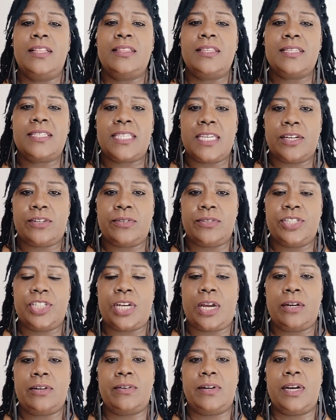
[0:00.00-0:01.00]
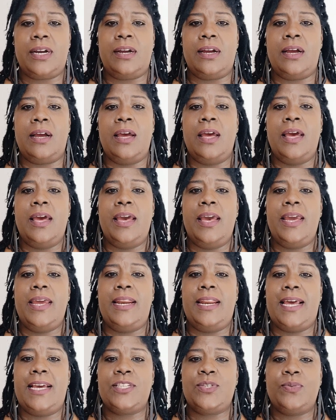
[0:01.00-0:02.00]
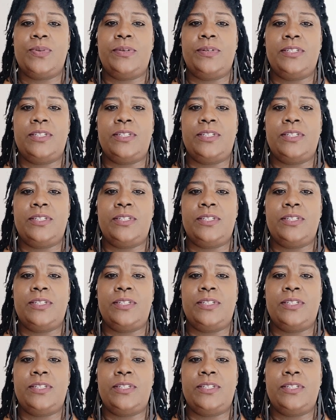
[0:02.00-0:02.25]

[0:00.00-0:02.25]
the sacral chakra, and last week